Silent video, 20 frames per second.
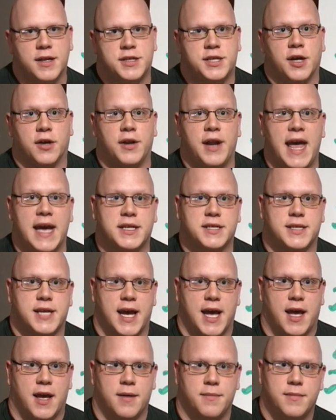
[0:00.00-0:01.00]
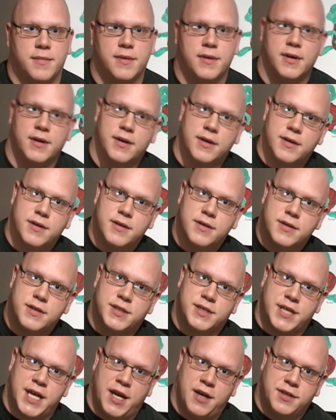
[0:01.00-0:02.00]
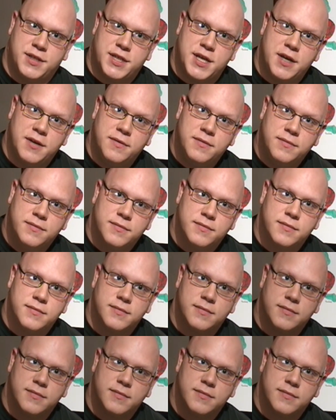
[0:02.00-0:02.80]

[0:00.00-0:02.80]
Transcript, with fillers: Until next time, see you soon.